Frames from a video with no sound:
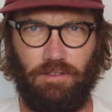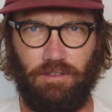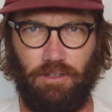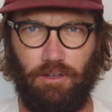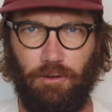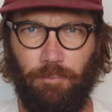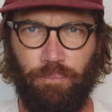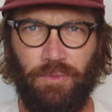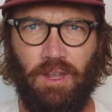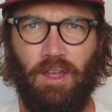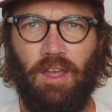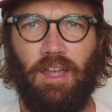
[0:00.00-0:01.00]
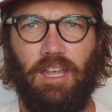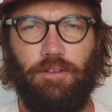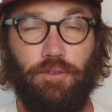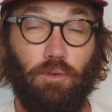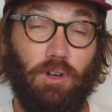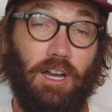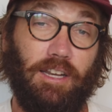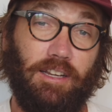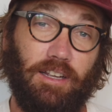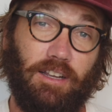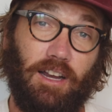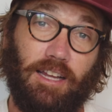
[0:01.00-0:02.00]
So if you're
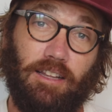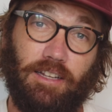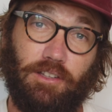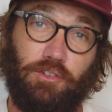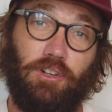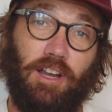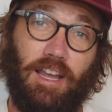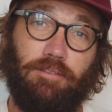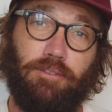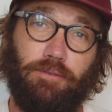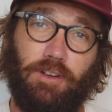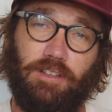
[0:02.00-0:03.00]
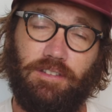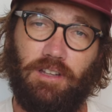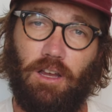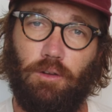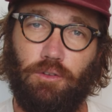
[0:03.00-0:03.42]
riding a kite like the Triad for freestyle,